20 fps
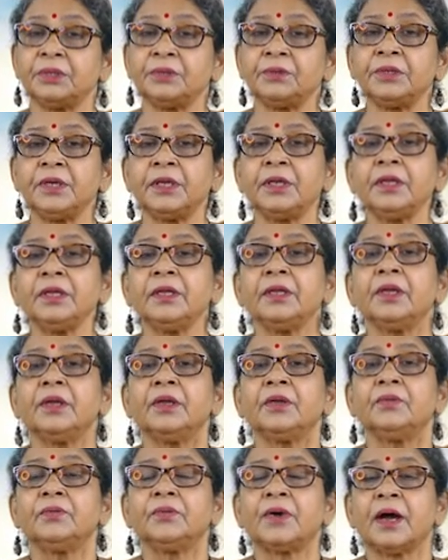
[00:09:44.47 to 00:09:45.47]
But
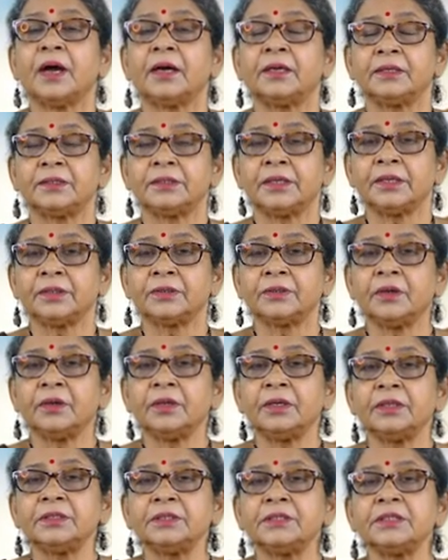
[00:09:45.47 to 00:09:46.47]
today our
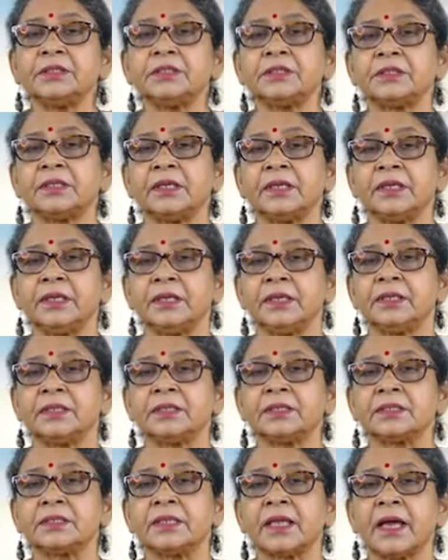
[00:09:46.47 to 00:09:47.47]
technology is
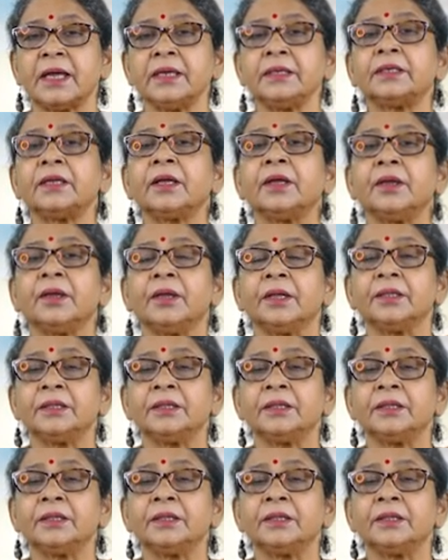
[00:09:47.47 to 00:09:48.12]
telling us that